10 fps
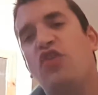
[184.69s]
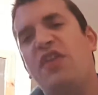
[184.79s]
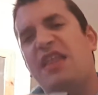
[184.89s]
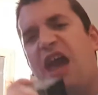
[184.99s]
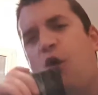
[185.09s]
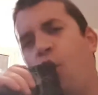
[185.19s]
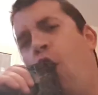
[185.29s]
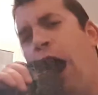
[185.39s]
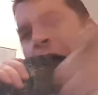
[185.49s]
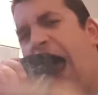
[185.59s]
So let's get
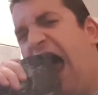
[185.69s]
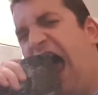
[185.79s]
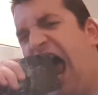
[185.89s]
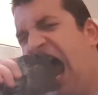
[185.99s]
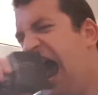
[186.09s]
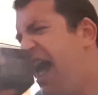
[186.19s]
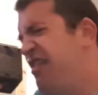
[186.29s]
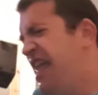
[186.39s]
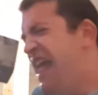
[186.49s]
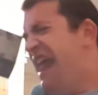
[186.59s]
right
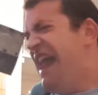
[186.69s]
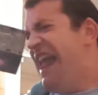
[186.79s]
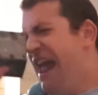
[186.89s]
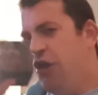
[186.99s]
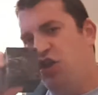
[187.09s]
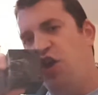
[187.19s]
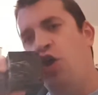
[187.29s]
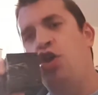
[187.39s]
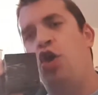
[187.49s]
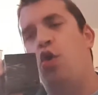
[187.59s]
into the
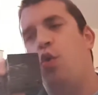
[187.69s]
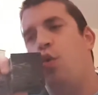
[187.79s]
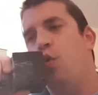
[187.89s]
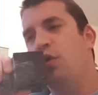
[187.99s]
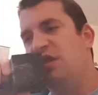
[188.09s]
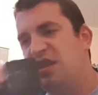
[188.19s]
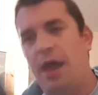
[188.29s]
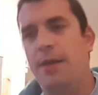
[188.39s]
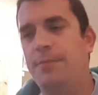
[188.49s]
news.